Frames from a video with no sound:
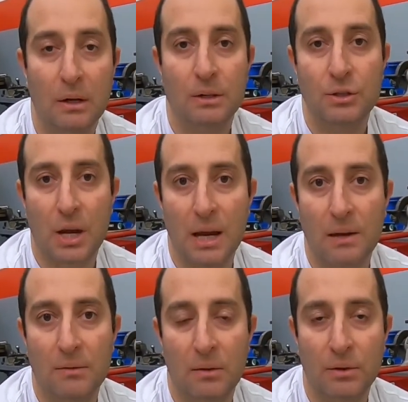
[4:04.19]

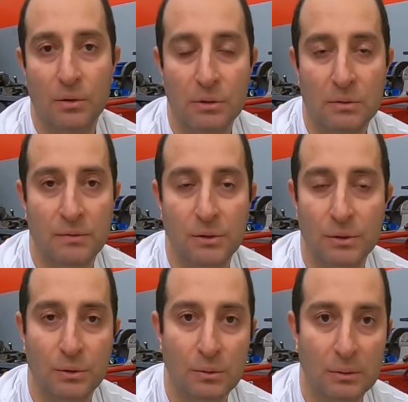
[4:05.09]
shave those
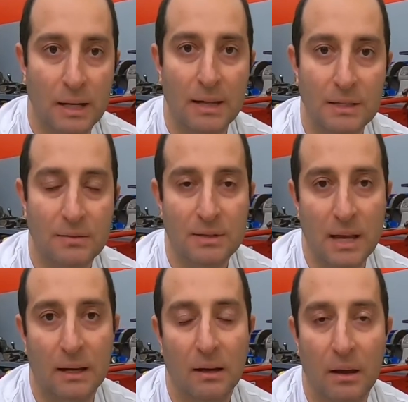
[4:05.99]
few tenths of a
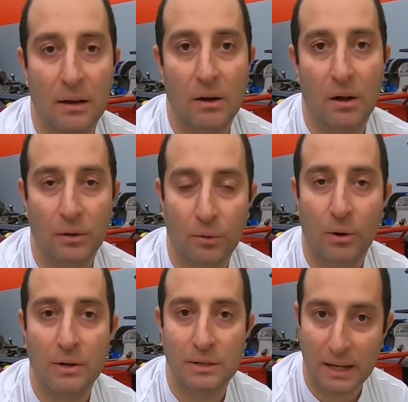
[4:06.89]
second on all the
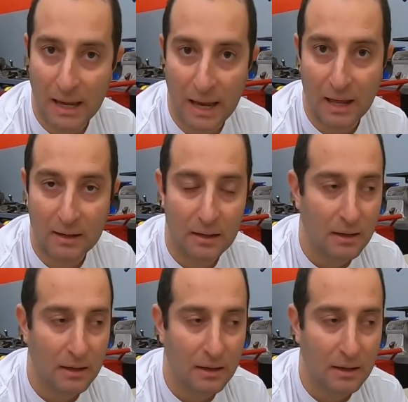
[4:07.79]
corners I can,